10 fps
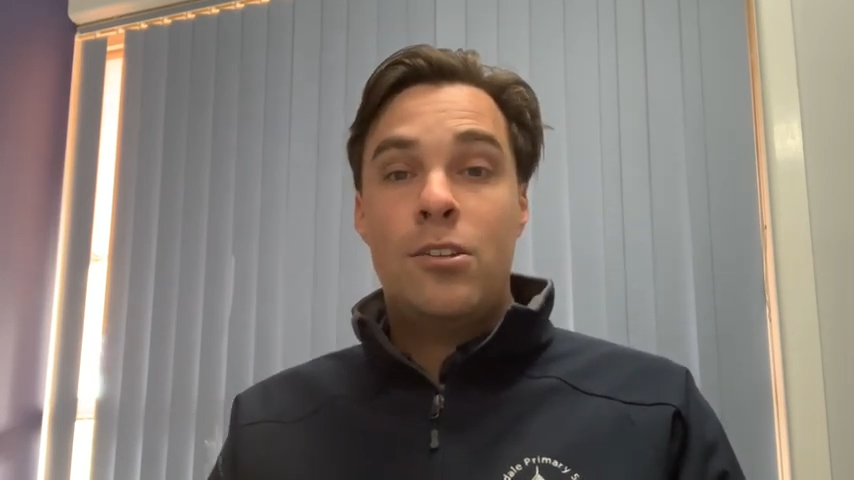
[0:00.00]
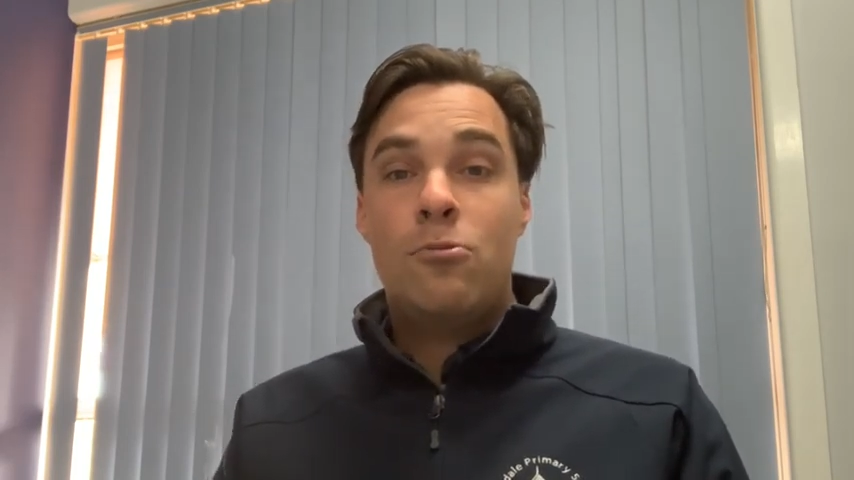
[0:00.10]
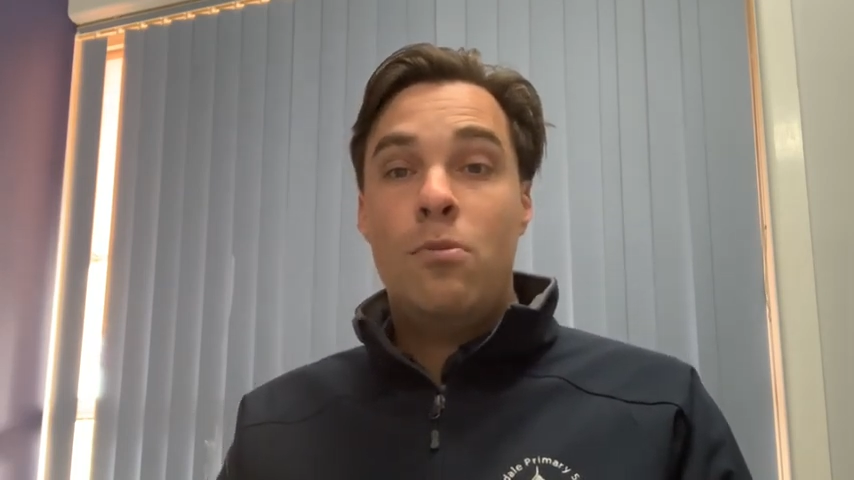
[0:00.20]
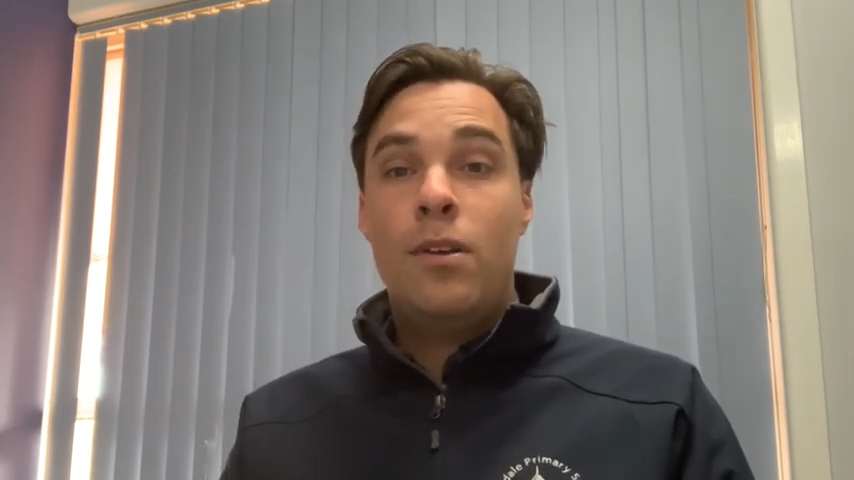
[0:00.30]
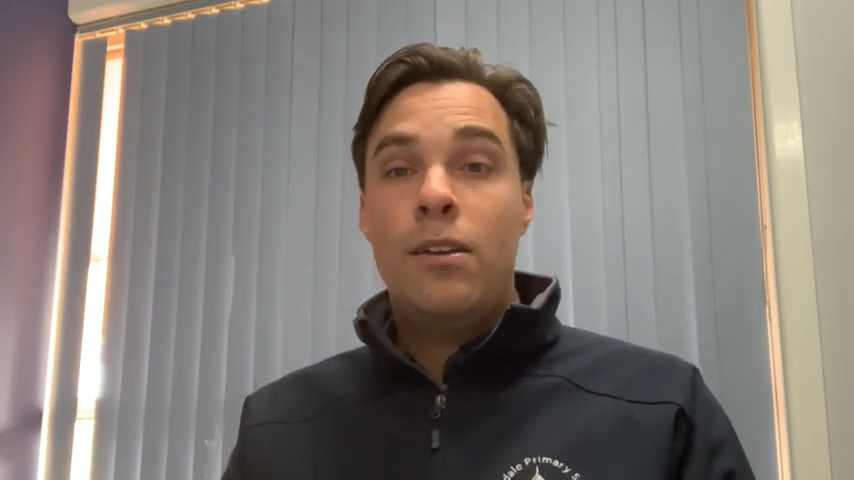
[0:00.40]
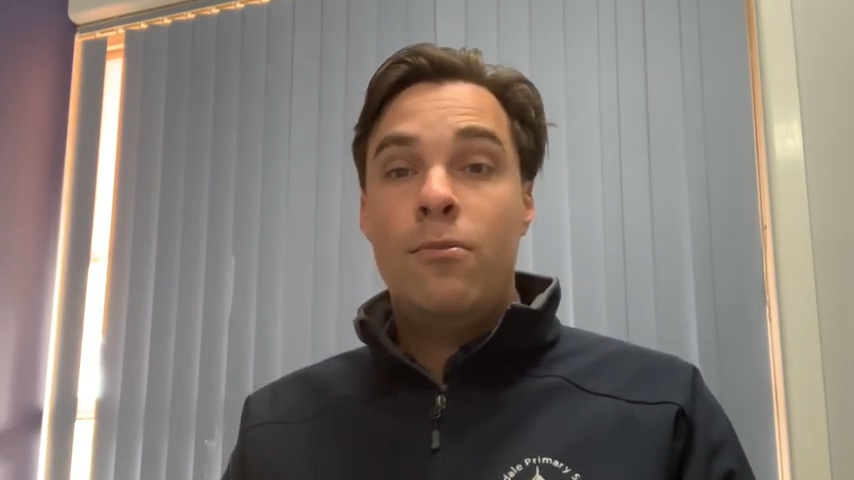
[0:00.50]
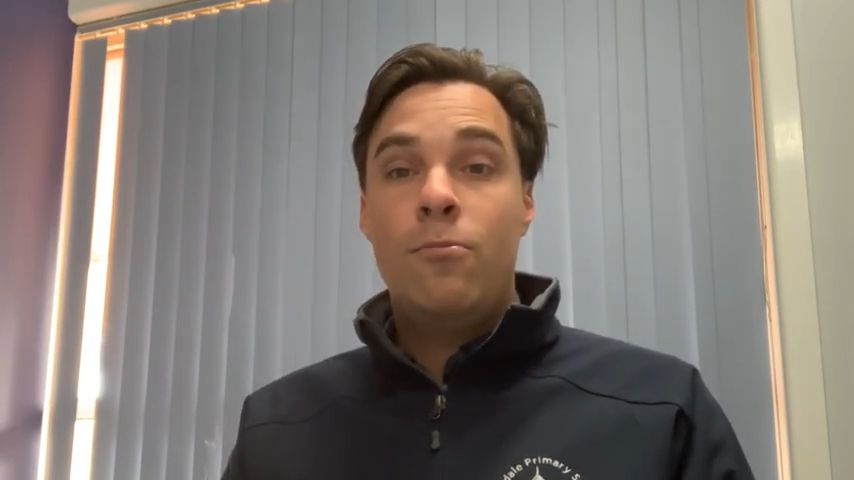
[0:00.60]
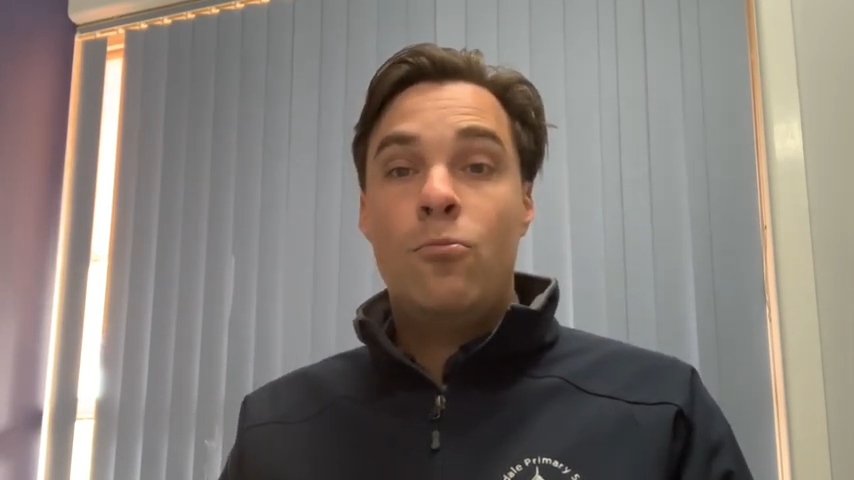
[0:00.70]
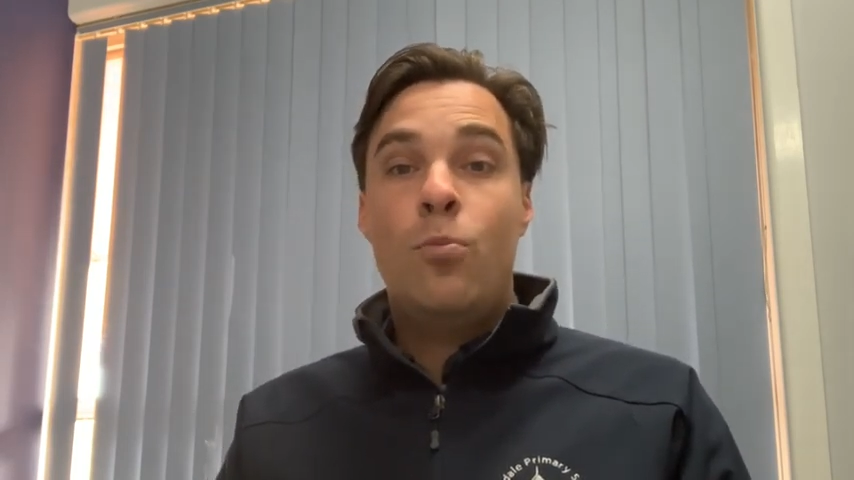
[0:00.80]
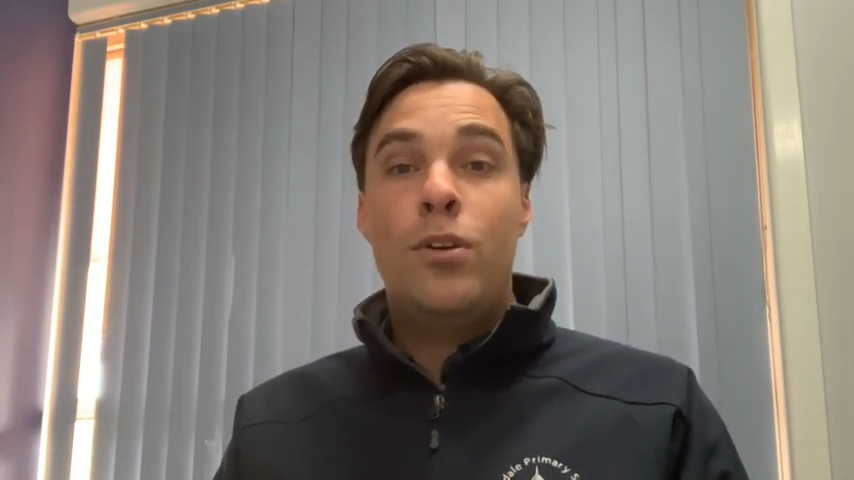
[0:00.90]

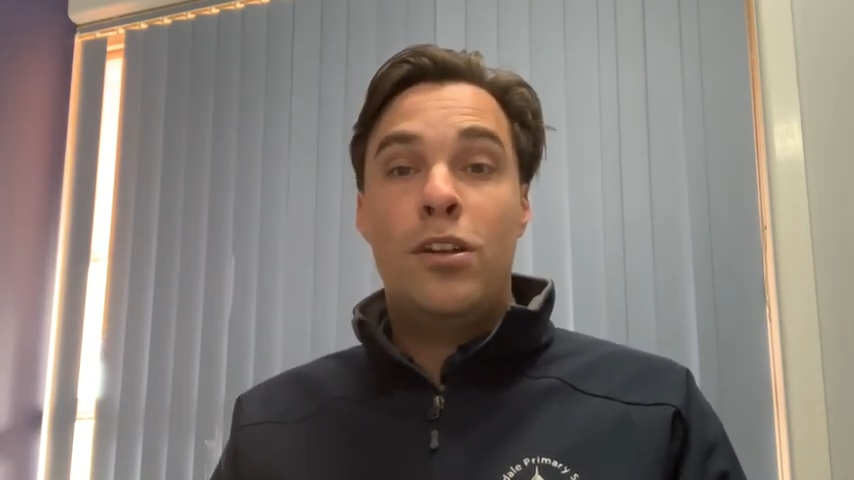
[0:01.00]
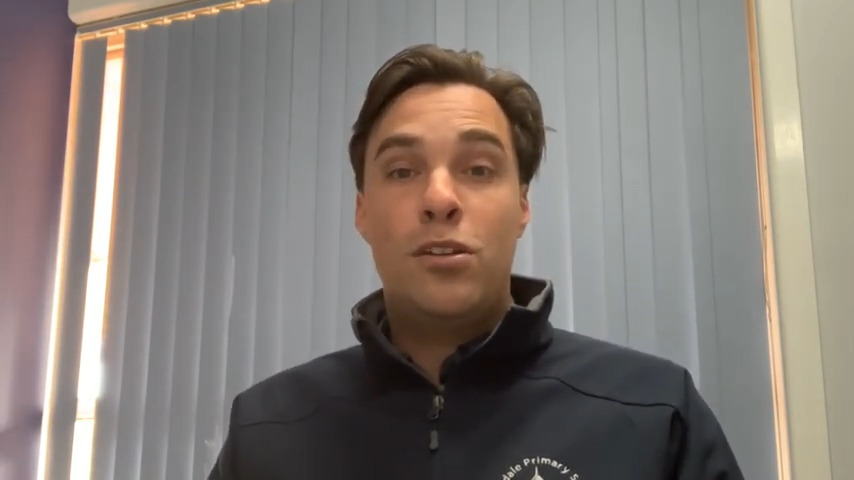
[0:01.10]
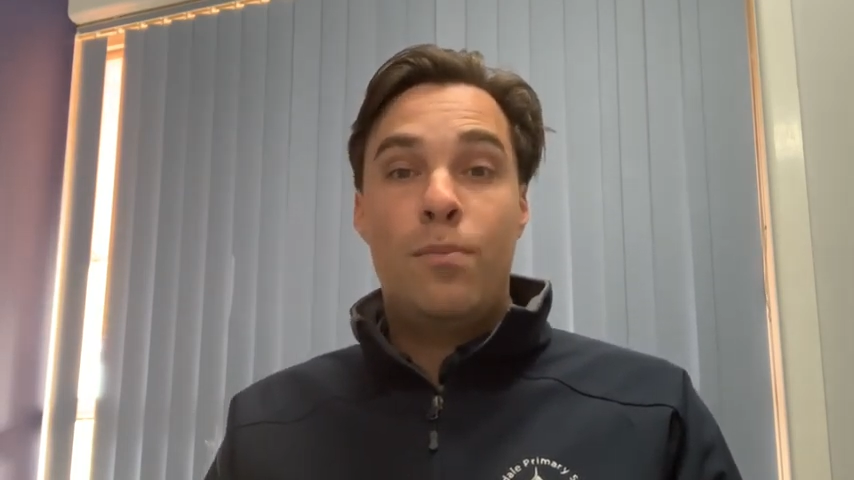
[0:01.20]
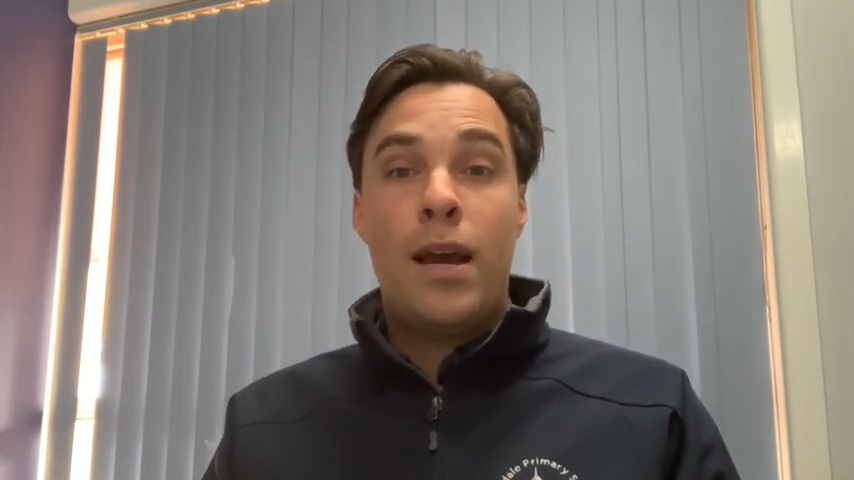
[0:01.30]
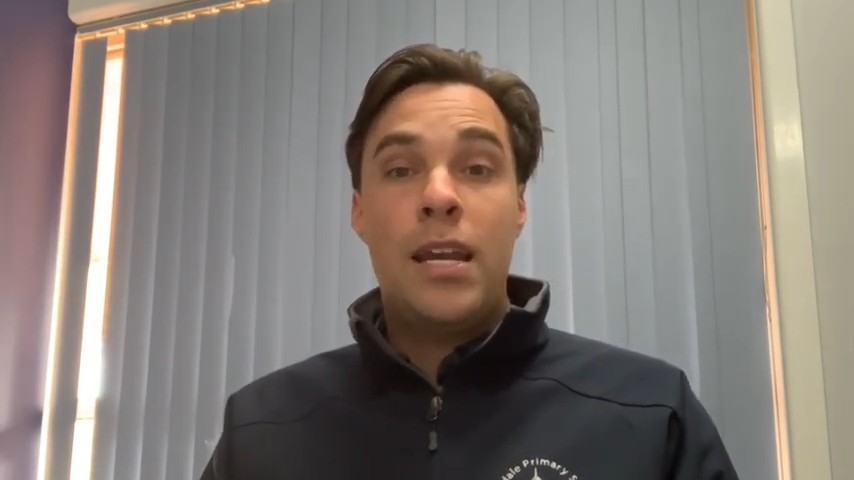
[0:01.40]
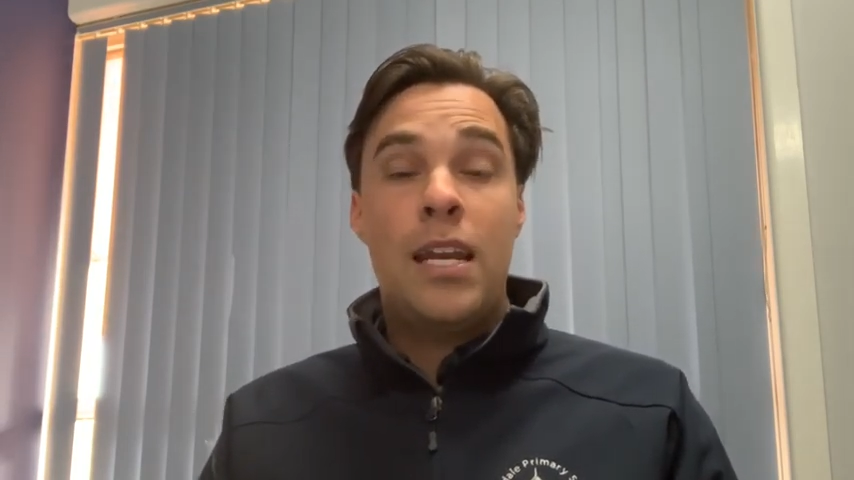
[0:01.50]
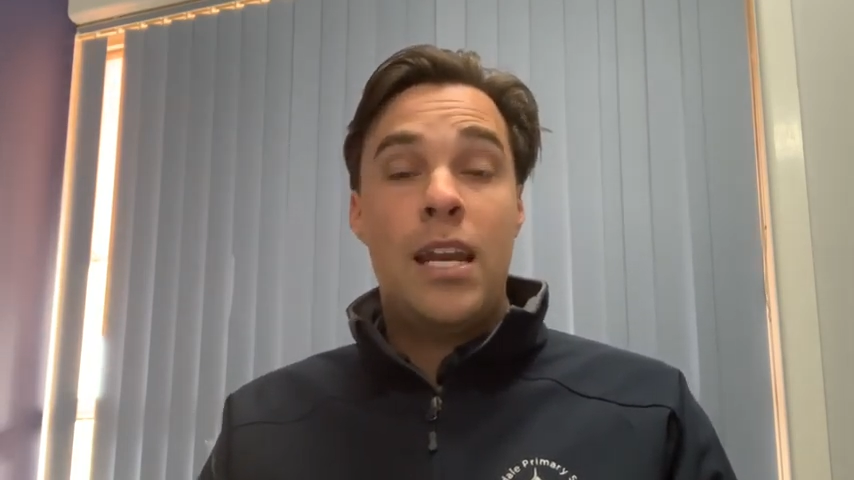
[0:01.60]
swimming will participate